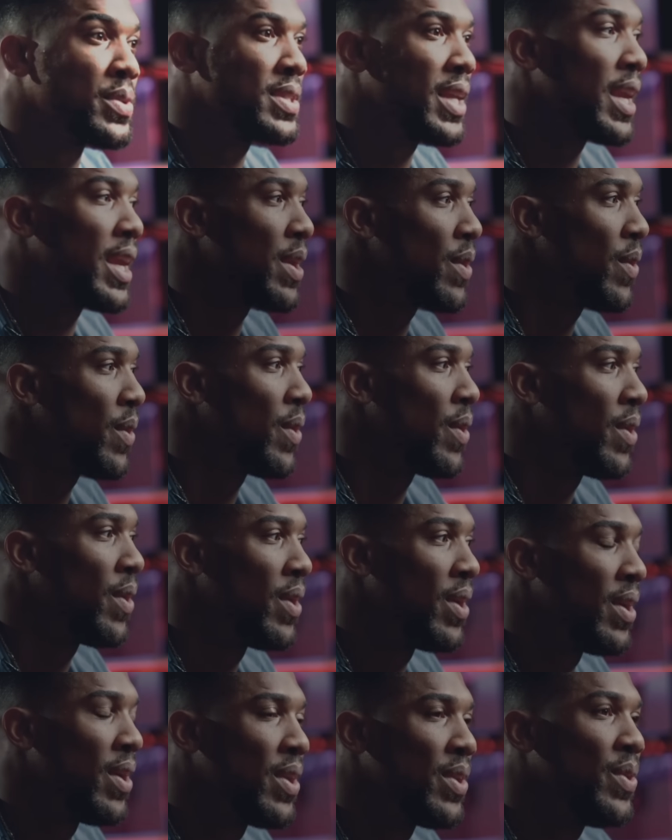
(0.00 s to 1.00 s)
say you're
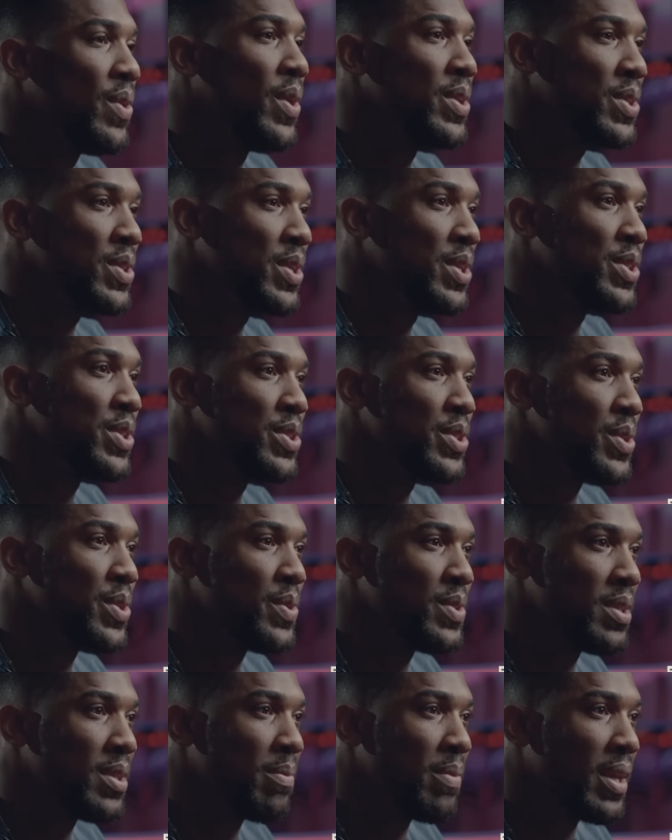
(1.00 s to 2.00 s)
not as good as you
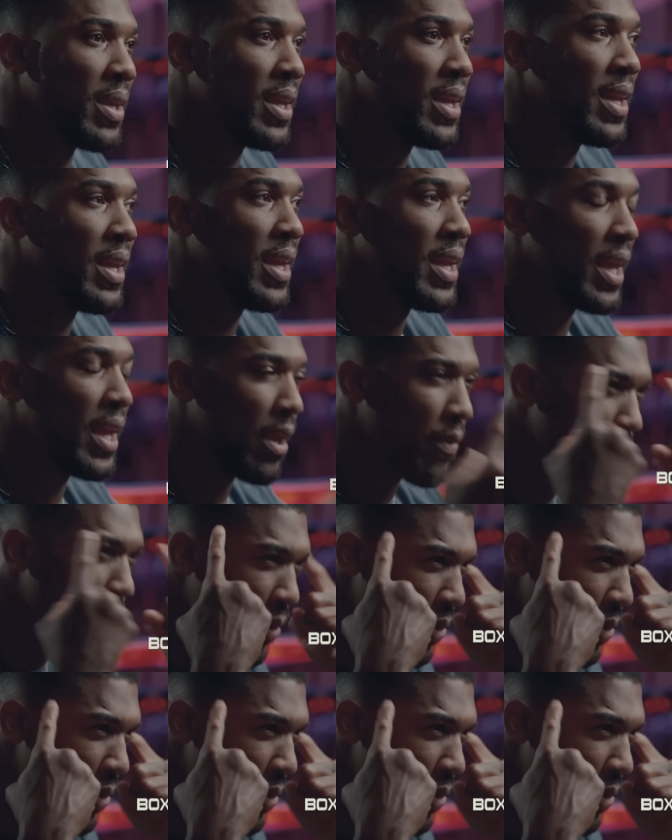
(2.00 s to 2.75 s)
used to be, if